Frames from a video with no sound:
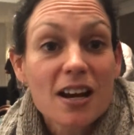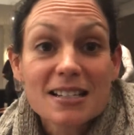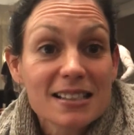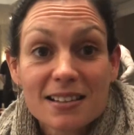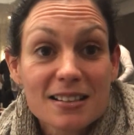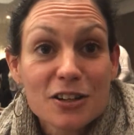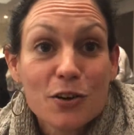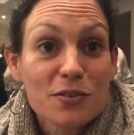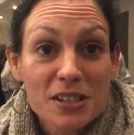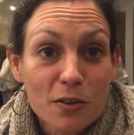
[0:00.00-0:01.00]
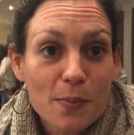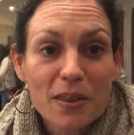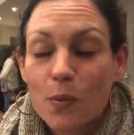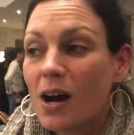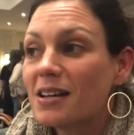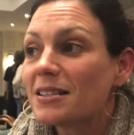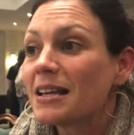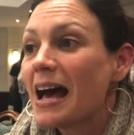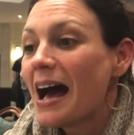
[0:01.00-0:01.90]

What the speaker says: I didn't tell them otherwise,